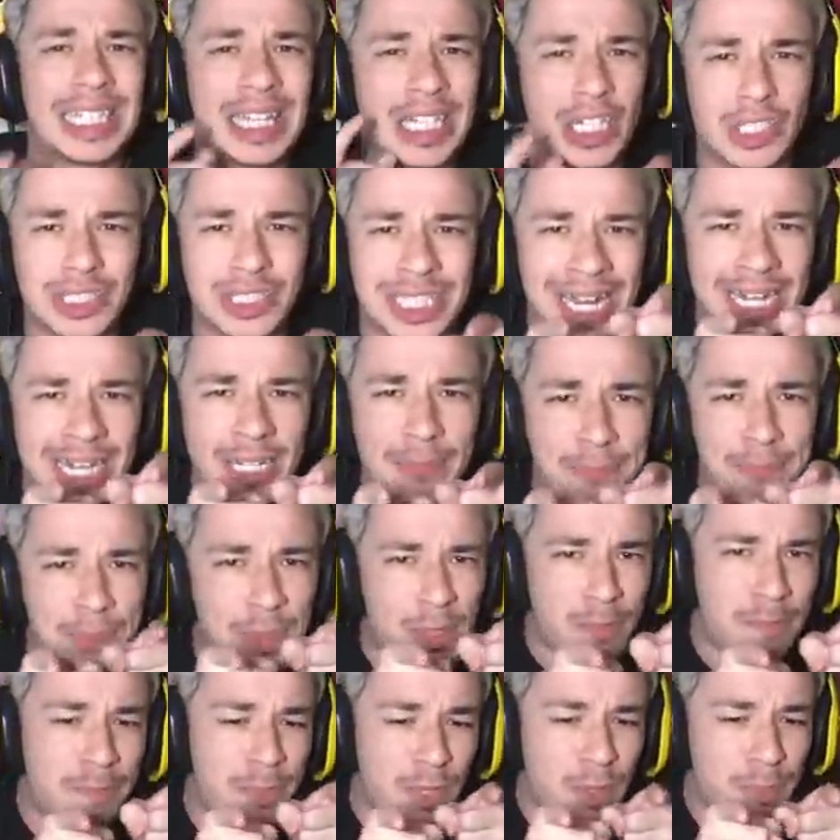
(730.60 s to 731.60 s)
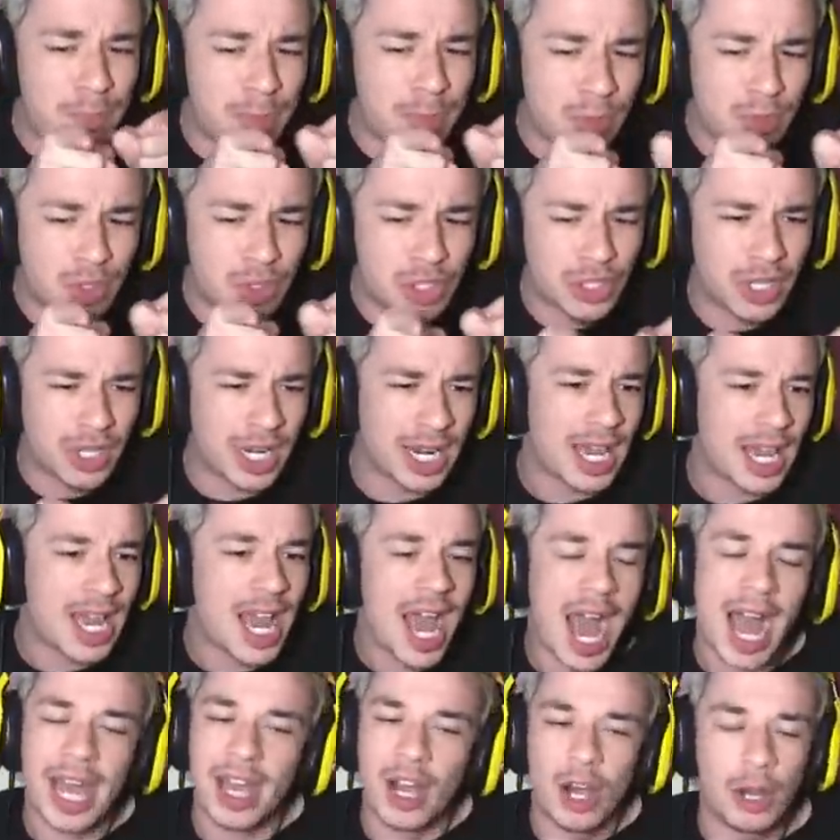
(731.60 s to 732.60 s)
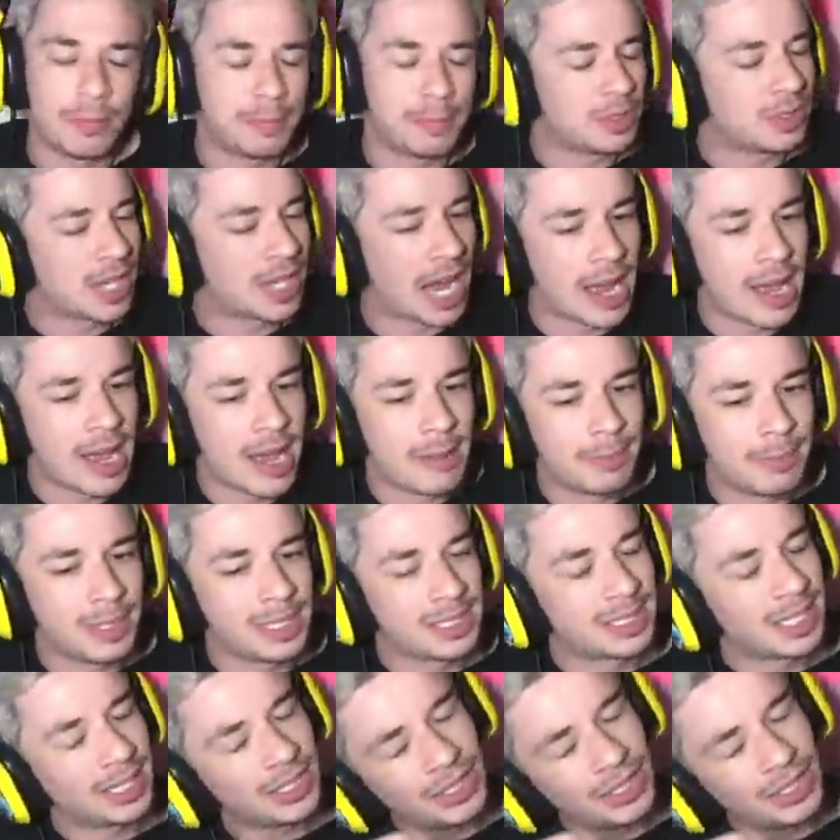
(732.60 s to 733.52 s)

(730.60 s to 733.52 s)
a little tiny. Turret. I hope you die. Please,